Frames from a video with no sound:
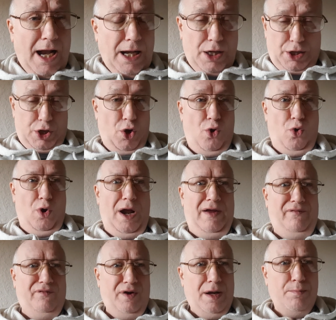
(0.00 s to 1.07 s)
Hello,
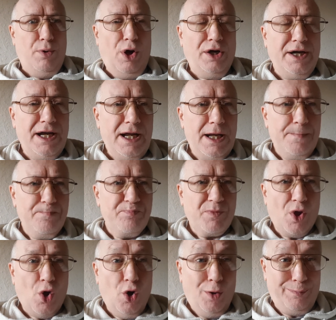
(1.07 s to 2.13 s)
everybody.
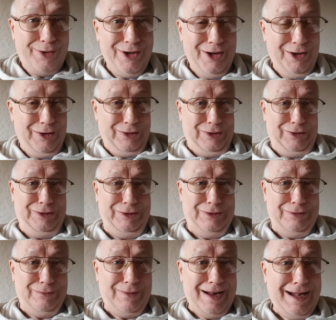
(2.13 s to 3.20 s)
Hope you're
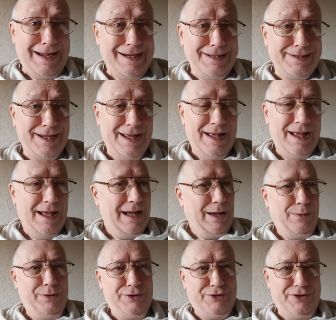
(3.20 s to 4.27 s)
all right.
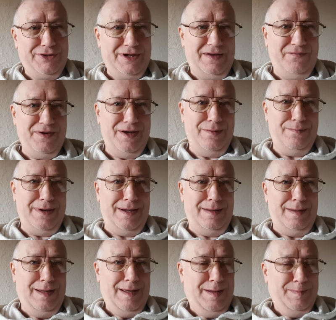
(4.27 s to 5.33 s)
We're just having a me
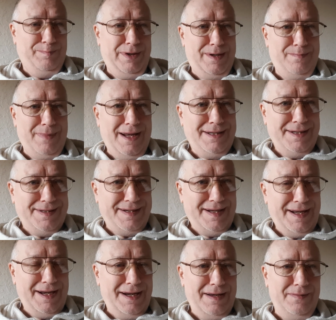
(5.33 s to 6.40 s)
been
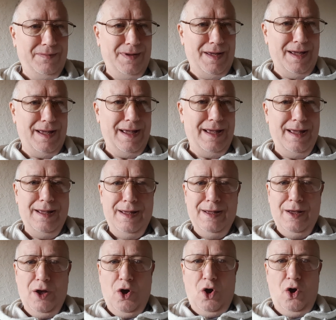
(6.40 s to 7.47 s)
meditating there.
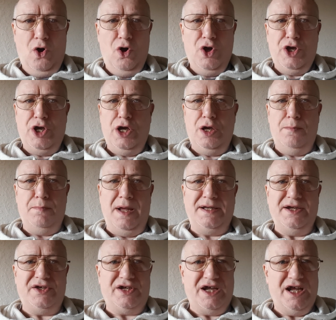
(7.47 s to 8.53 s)
Oh yeah,
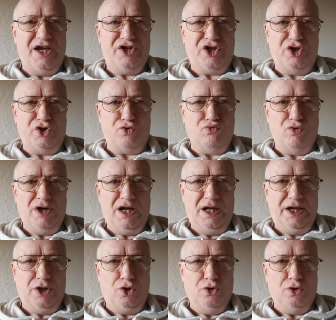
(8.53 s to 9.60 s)
meditation's
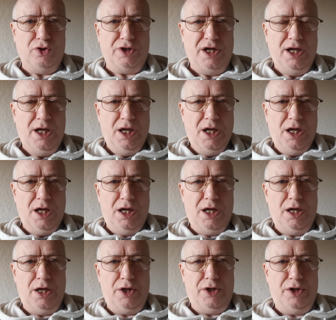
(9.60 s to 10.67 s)
really good.
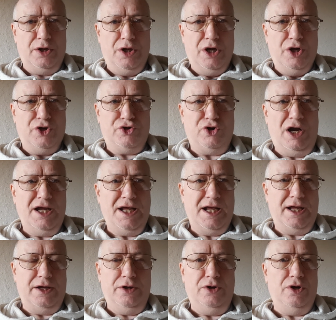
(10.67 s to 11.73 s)
Try
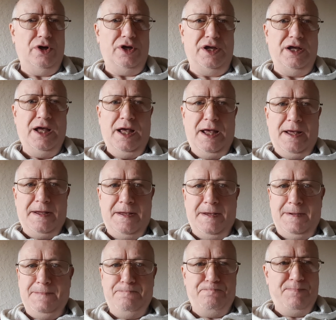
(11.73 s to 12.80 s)

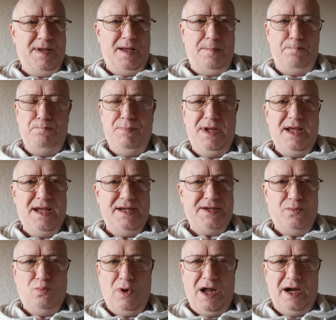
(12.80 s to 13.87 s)
it.
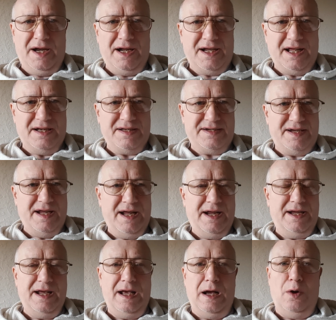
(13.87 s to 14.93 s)
Amazing where it can
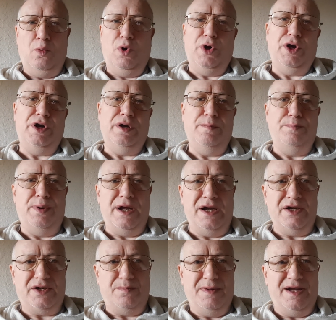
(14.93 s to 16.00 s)
take you. I went on a
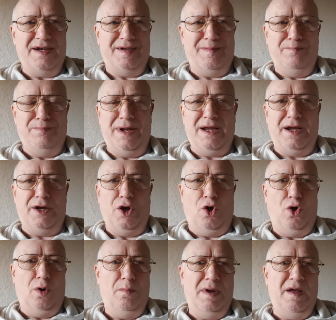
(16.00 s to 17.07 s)
beach meeting
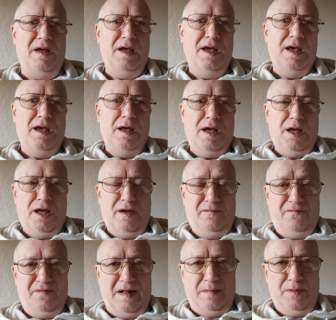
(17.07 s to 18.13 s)
all my
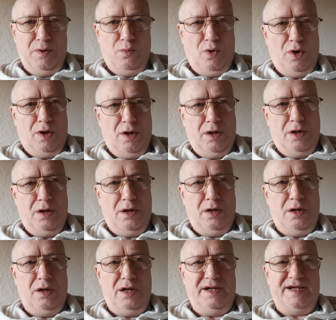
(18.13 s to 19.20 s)
family what
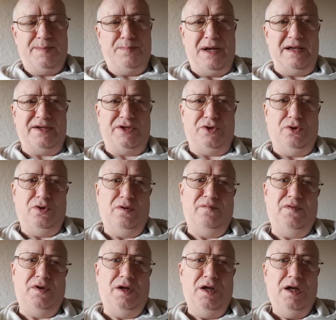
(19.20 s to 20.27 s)
has passed
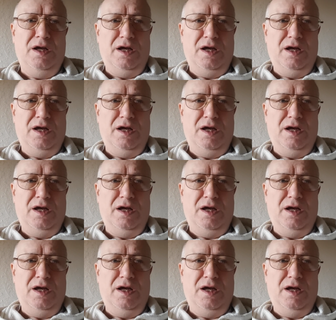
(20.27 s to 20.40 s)
over